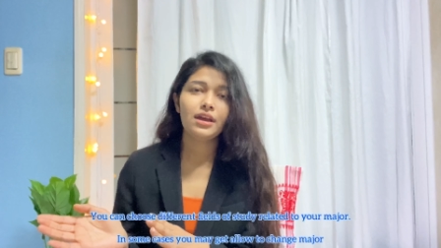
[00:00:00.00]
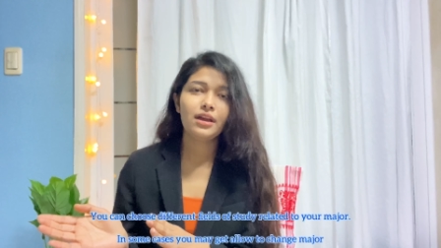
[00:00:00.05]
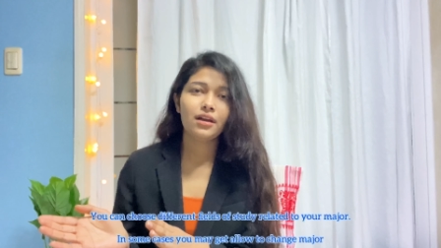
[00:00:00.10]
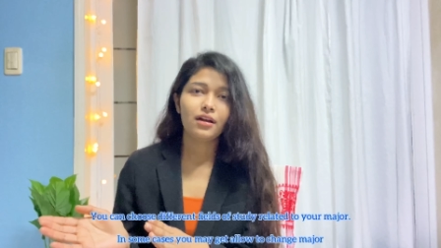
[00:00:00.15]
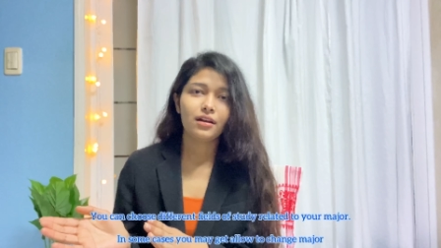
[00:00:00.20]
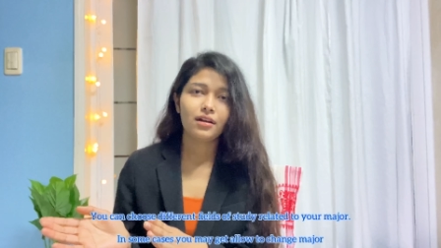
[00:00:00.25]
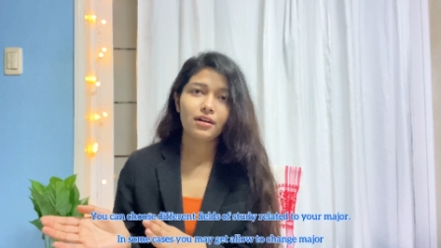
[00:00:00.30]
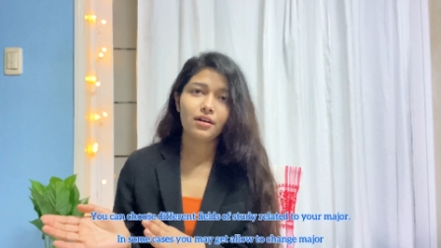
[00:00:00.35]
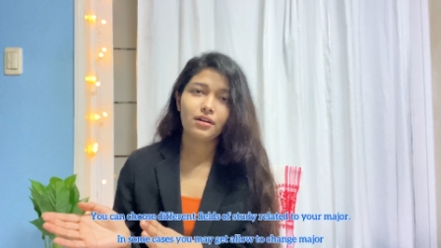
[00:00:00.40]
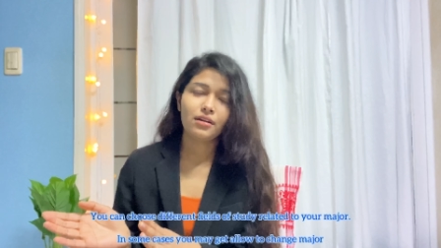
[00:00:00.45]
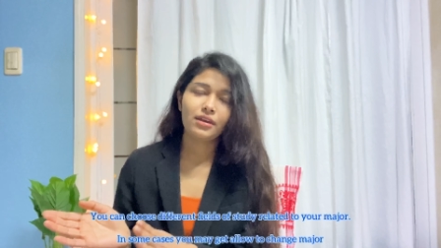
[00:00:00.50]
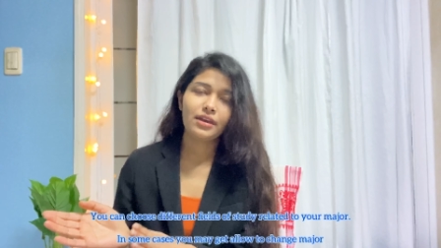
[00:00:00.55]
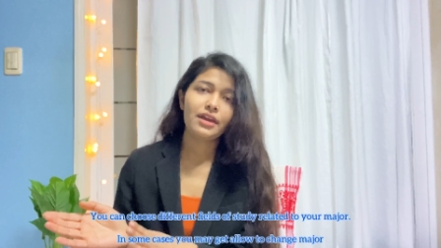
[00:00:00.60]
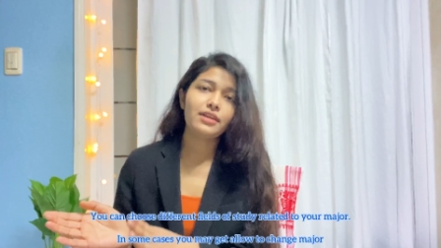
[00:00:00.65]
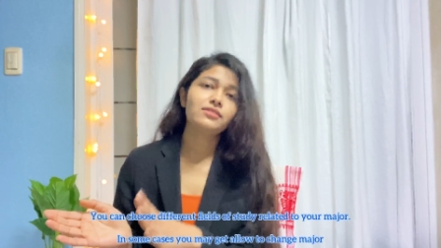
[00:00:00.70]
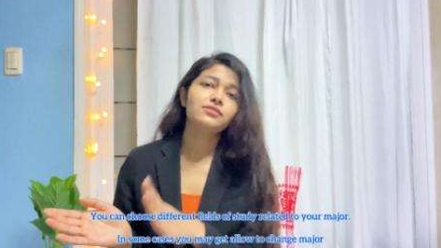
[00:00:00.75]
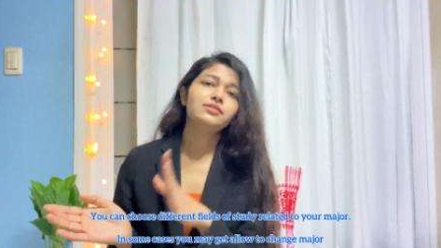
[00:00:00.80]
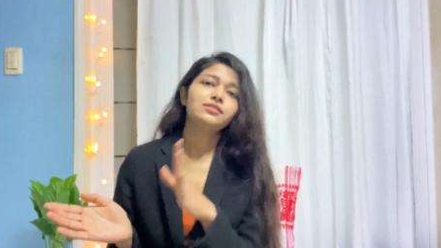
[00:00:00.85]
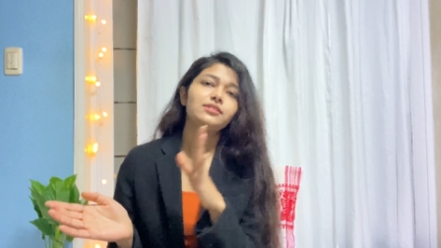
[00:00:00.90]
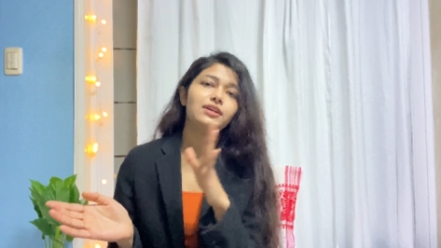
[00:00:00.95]
uh,
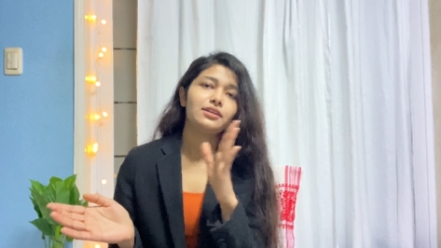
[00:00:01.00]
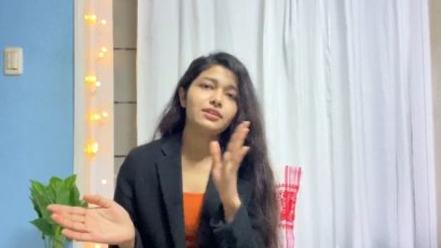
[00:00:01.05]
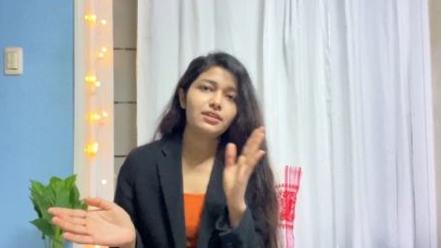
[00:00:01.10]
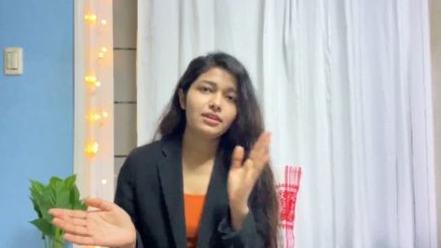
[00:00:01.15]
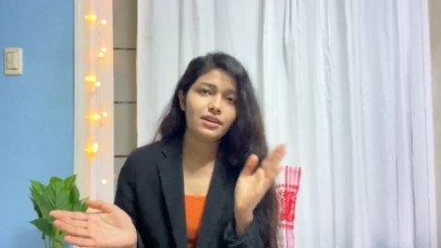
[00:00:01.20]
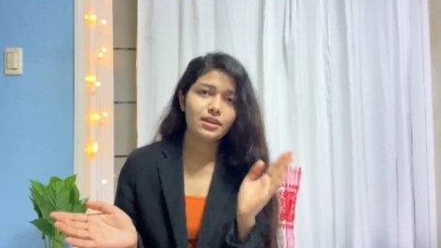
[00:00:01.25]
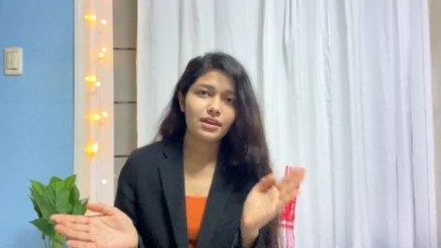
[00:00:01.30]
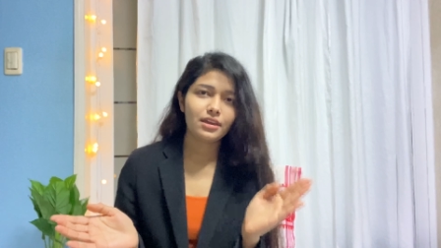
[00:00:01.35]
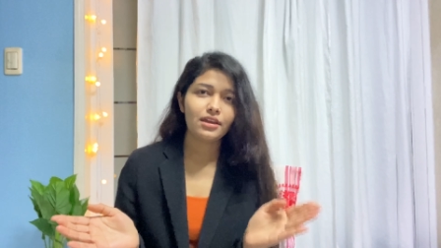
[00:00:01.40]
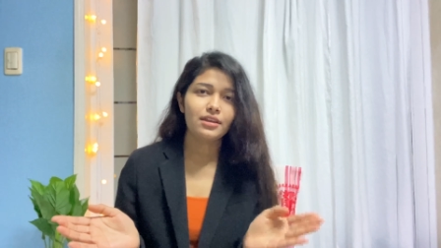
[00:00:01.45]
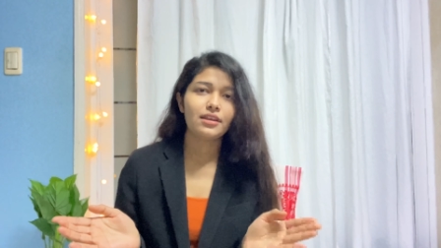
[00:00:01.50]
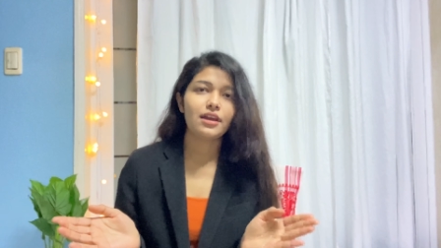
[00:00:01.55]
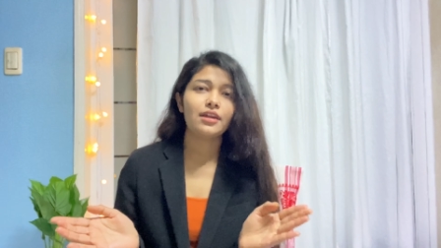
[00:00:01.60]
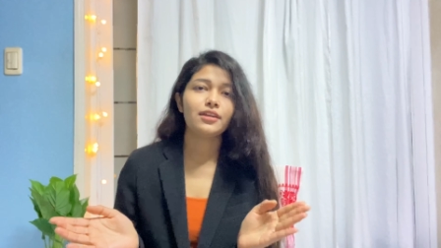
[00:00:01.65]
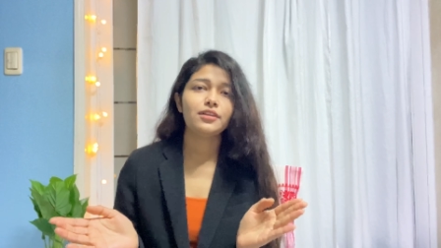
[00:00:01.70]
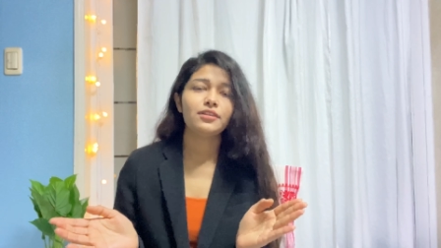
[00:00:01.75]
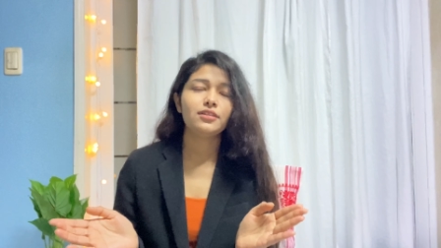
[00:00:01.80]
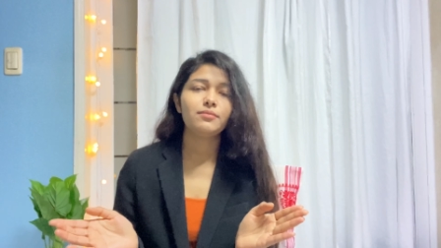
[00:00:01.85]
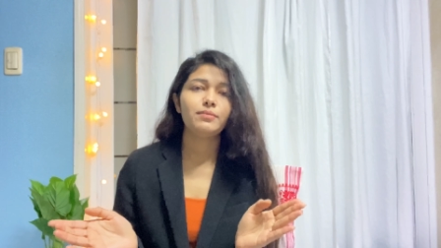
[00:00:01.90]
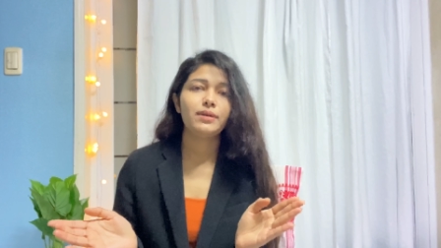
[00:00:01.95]
can study in
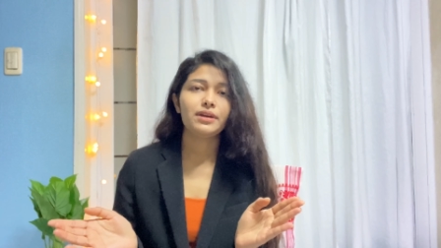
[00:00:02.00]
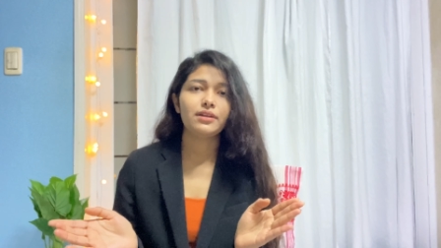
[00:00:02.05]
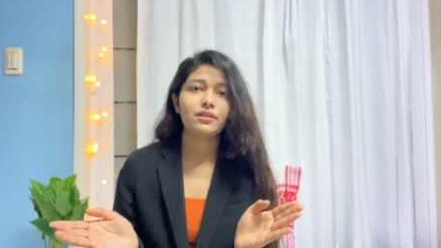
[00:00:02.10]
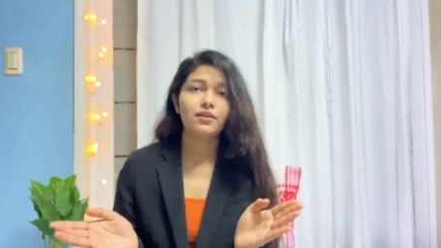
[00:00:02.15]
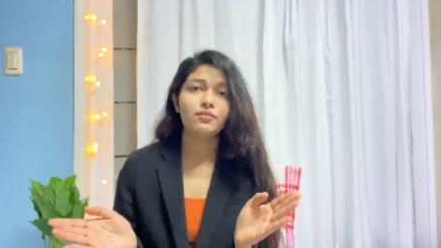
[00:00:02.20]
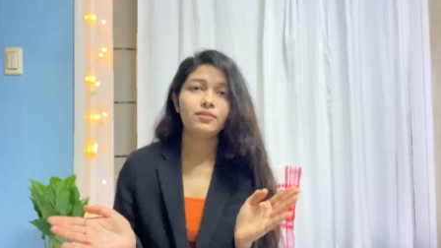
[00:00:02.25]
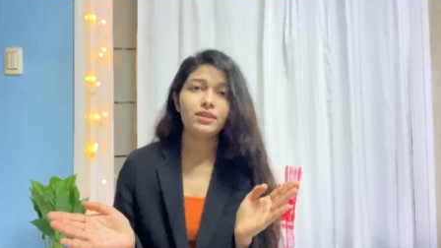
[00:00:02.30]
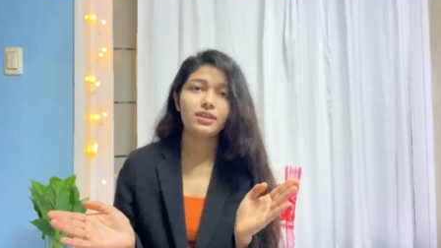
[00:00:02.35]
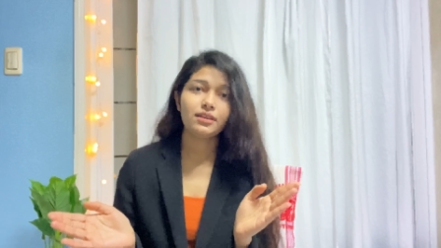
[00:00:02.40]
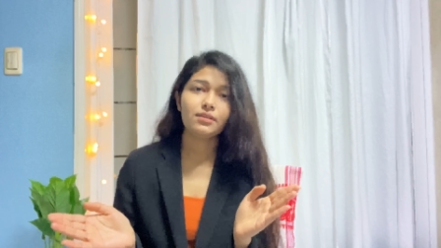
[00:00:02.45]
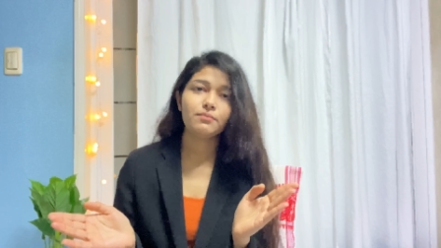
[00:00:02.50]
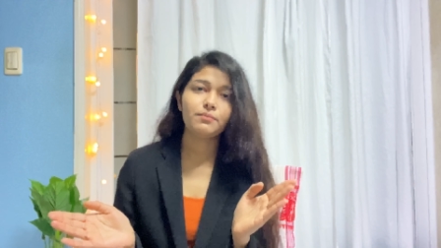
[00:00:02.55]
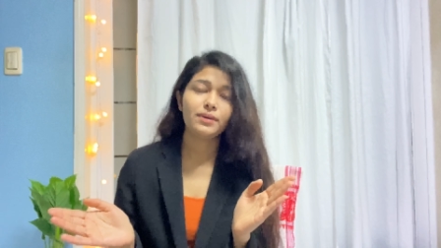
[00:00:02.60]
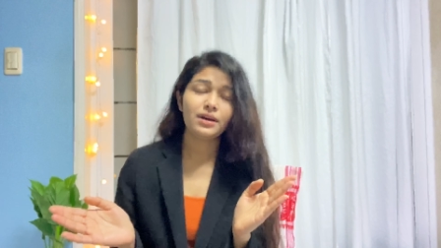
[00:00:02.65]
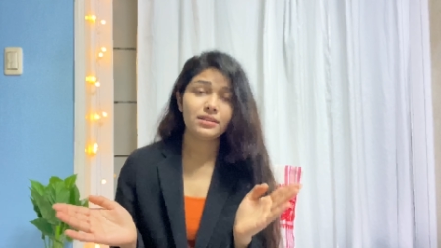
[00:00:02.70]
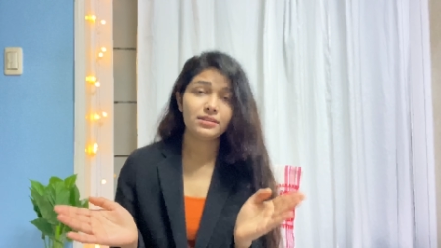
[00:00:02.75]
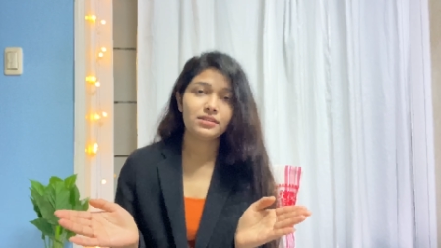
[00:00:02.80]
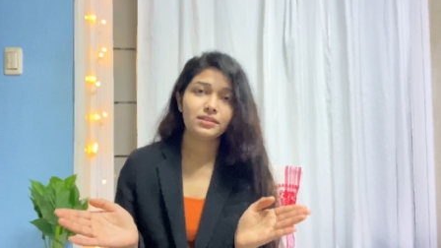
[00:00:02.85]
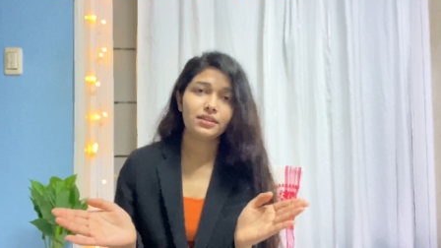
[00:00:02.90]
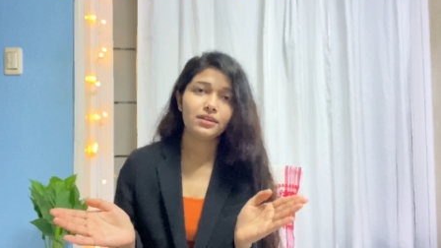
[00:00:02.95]
another background
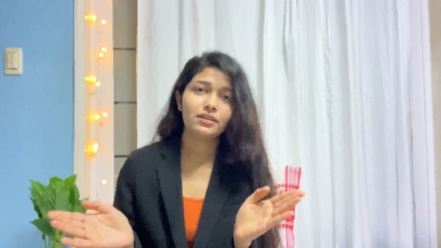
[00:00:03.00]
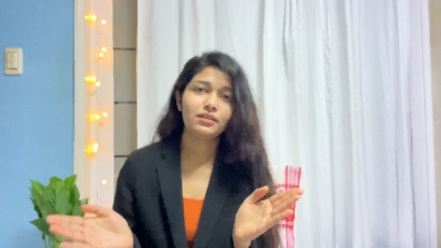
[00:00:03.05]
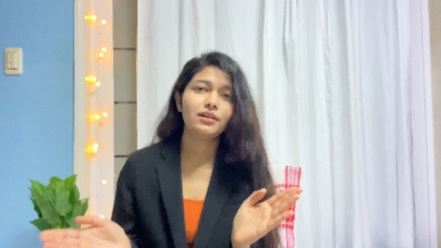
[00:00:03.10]
but